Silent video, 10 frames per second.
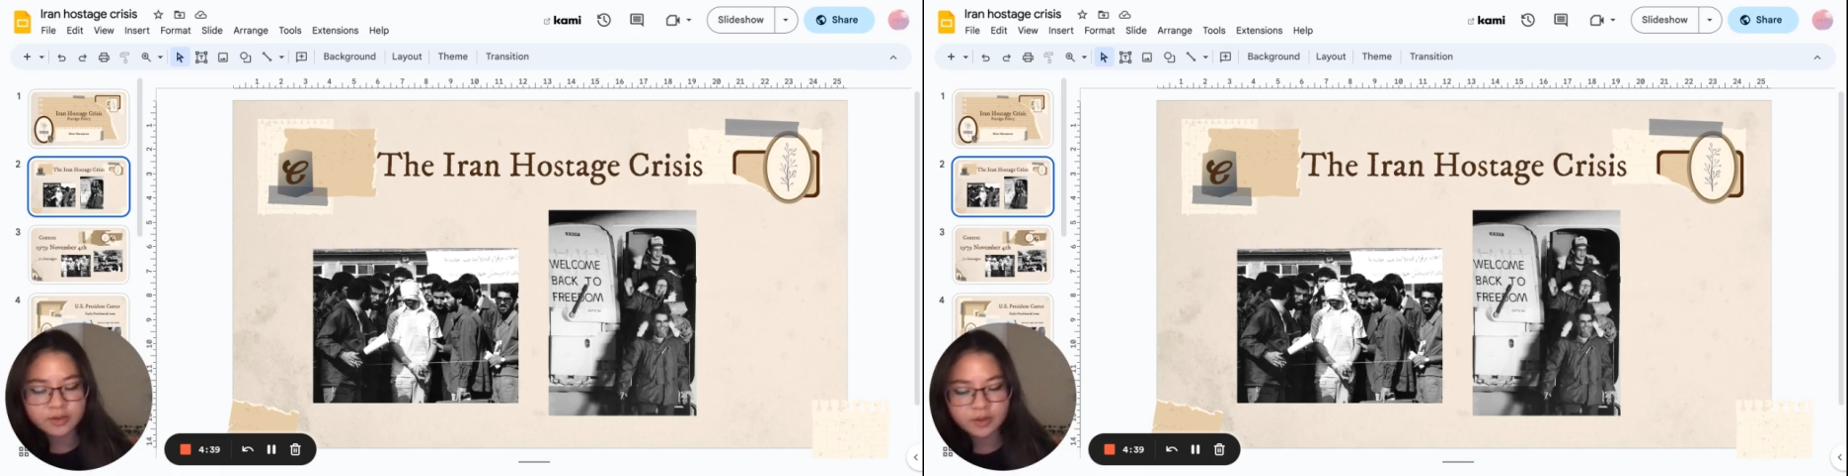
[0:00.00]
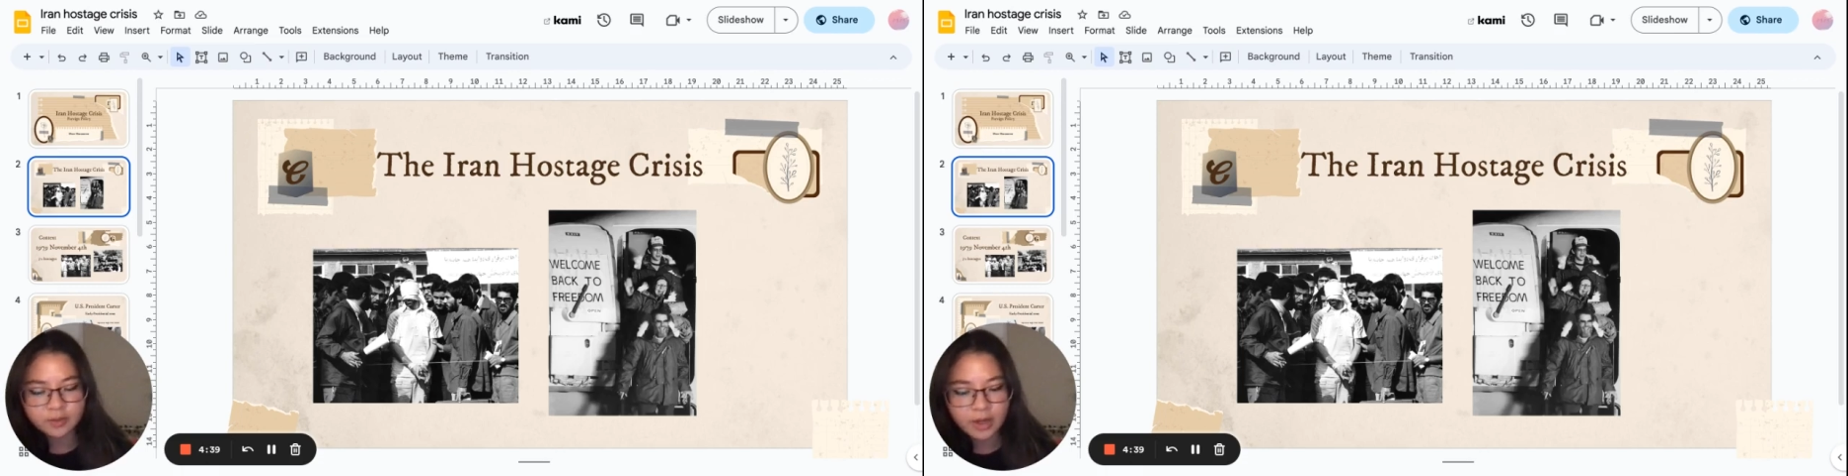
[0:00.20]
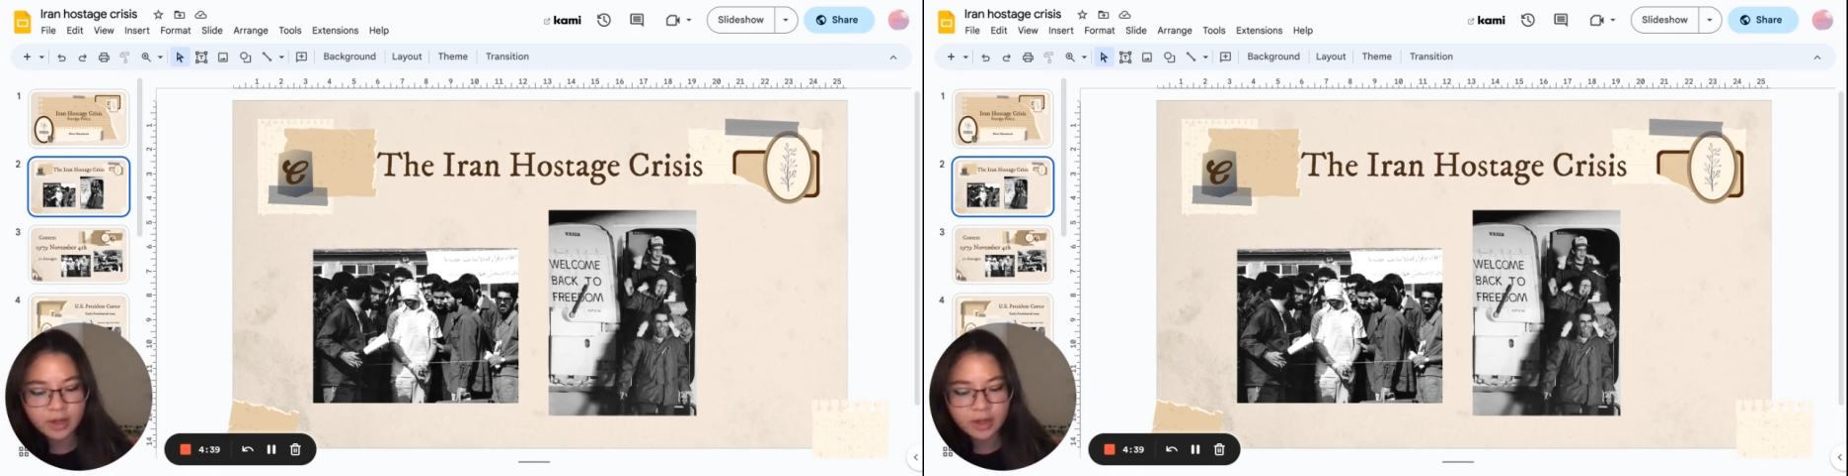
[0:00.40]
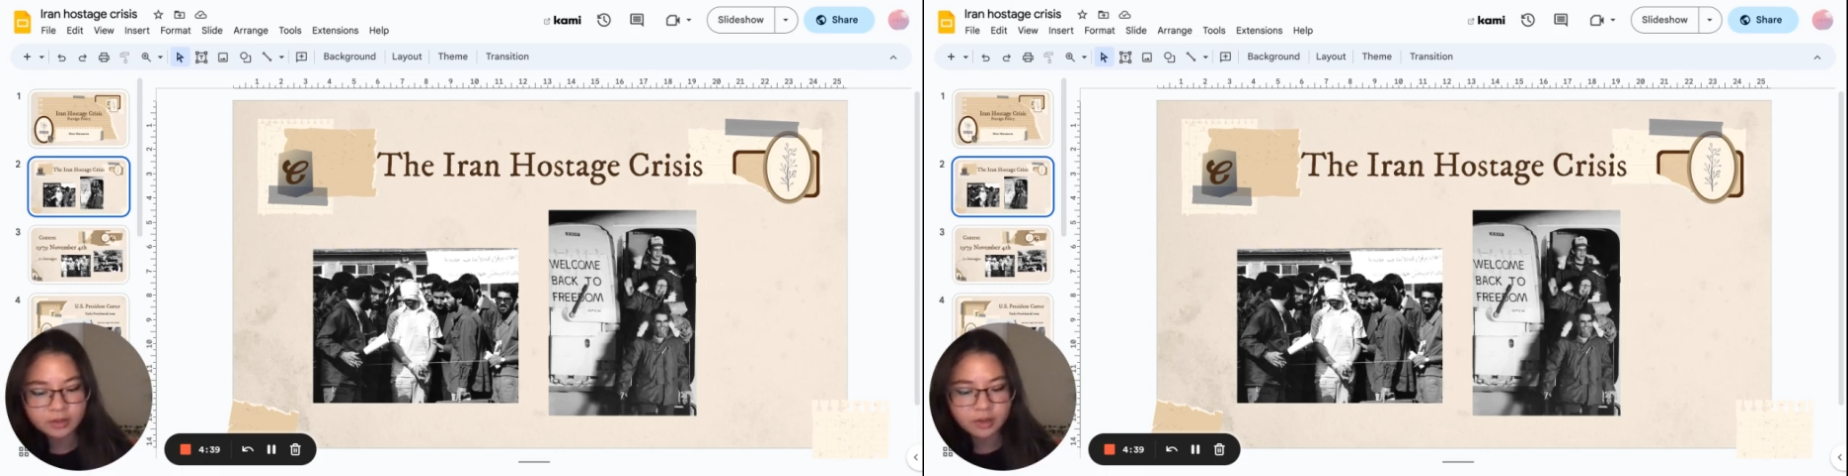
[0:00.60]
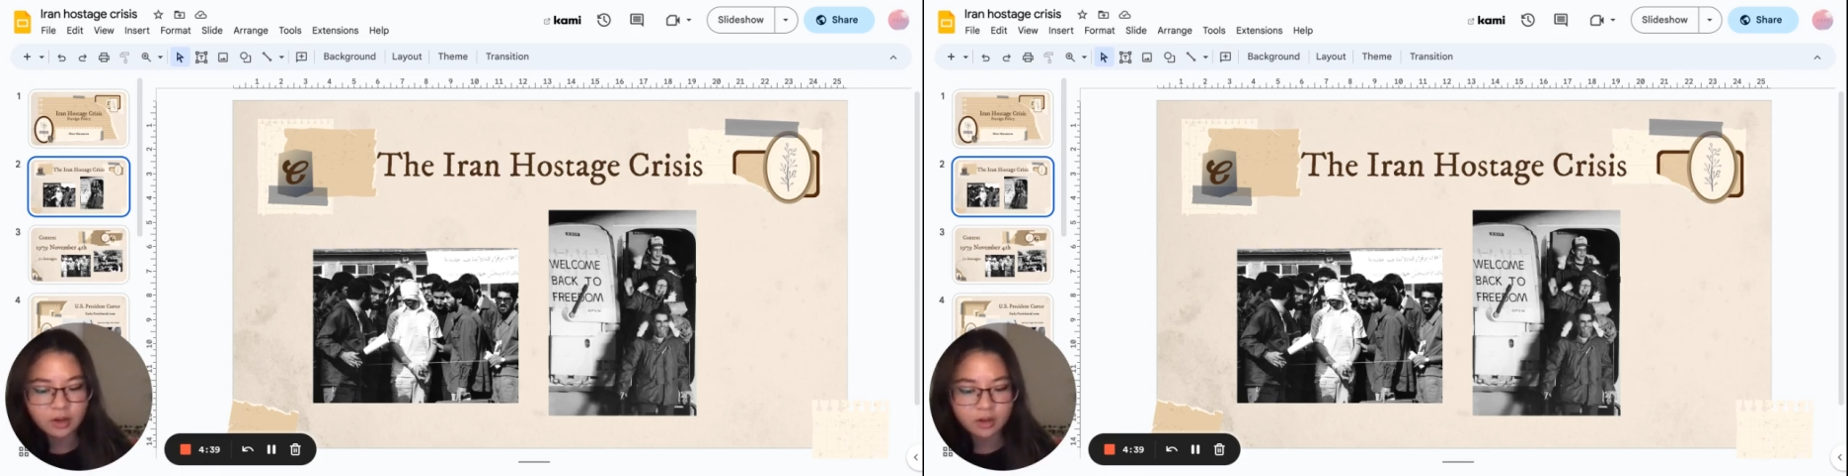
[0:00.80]

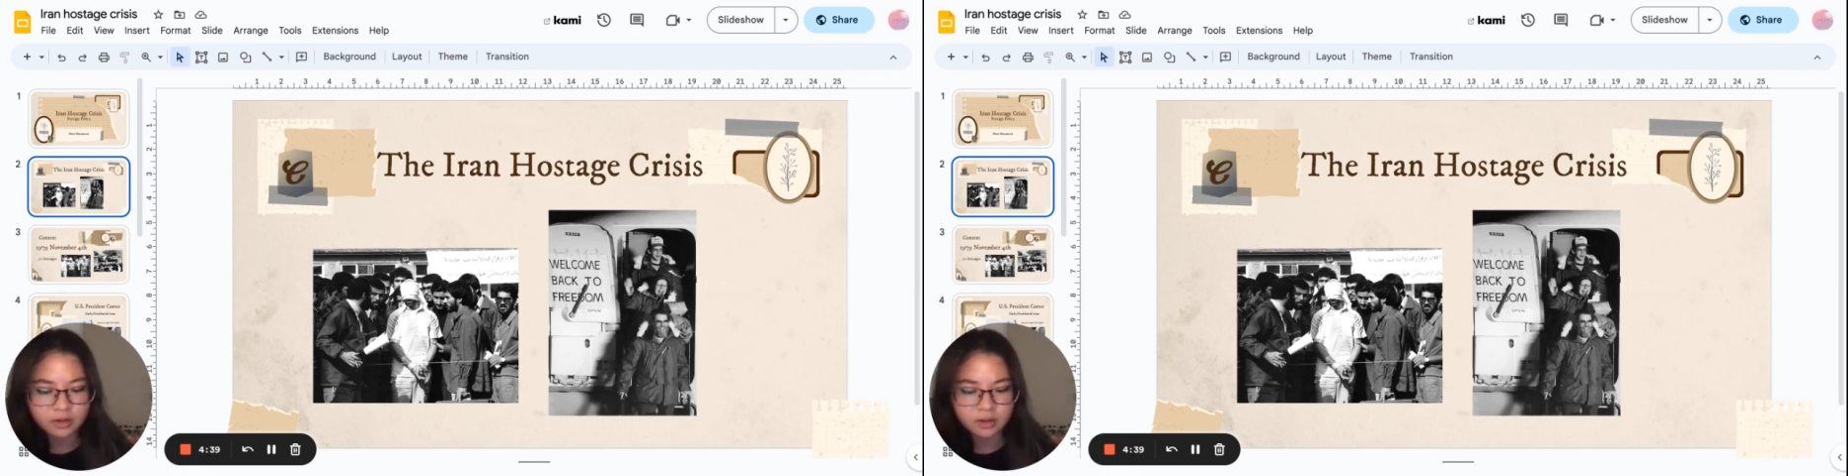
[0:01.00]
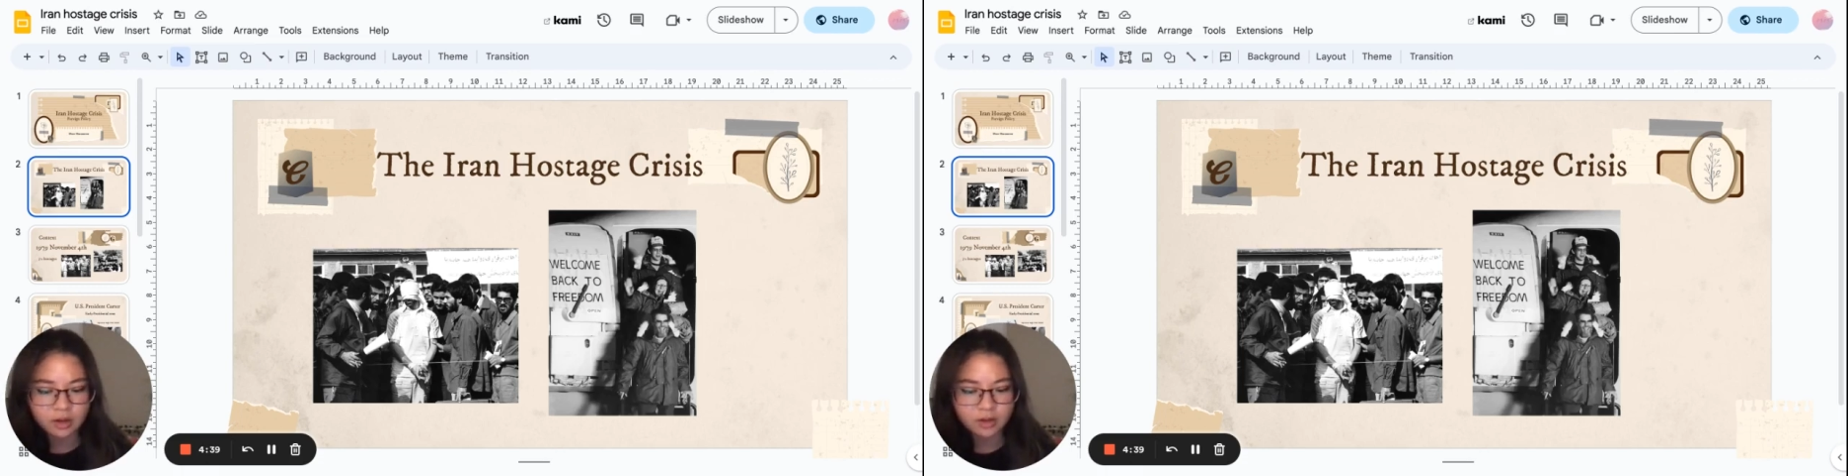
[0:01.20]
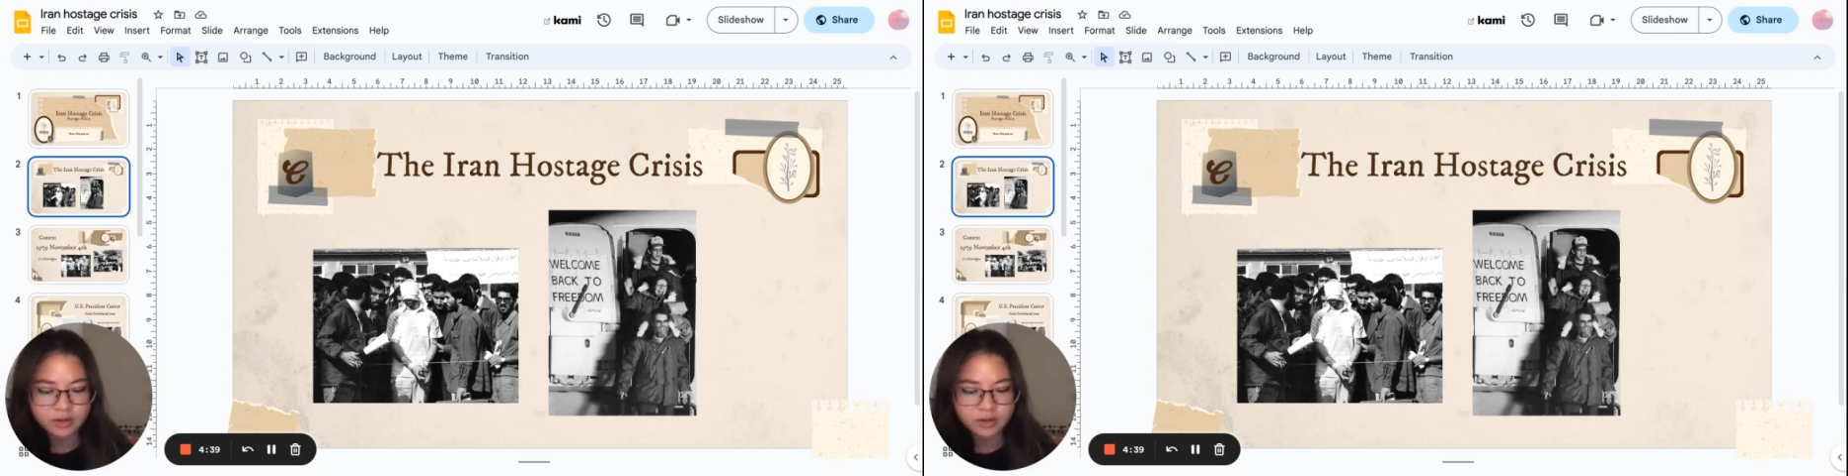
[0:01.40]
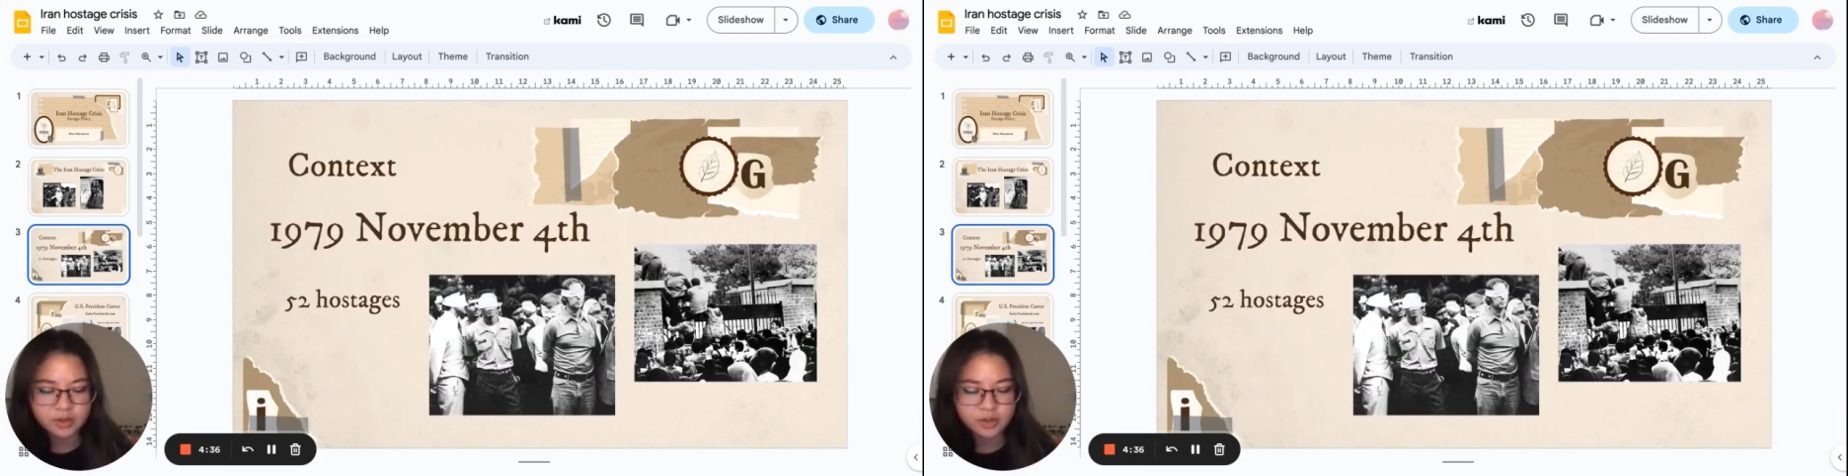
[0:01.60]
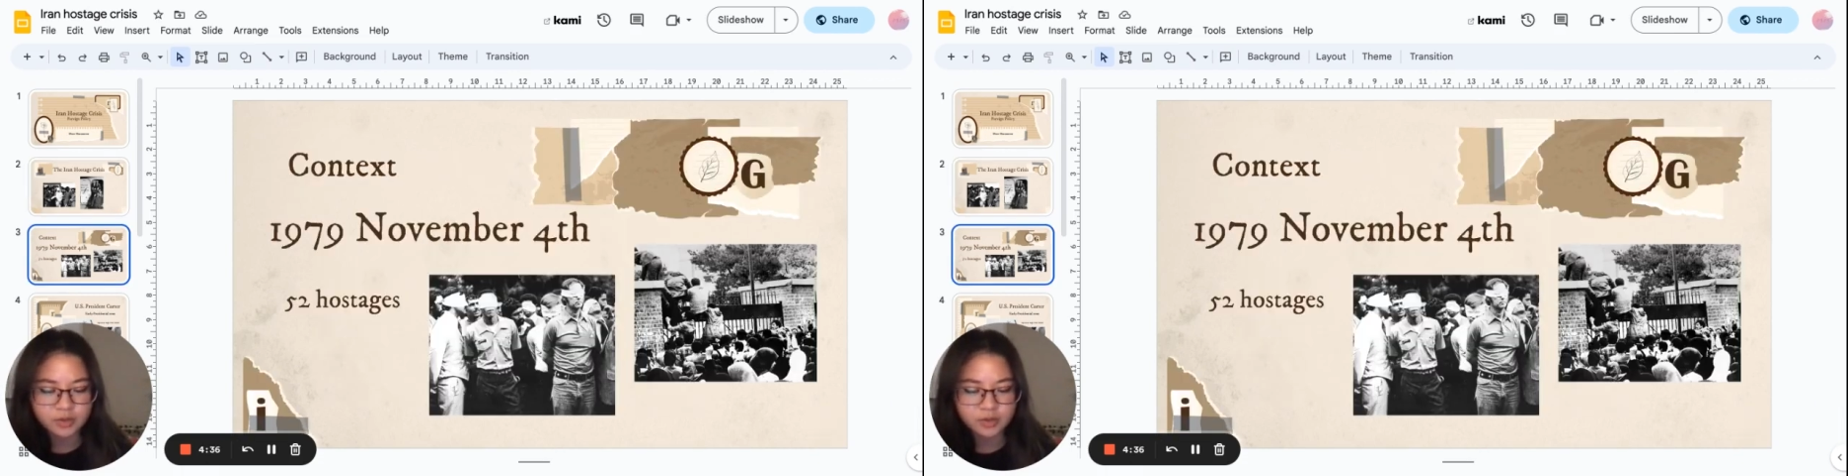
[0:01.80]
American hostages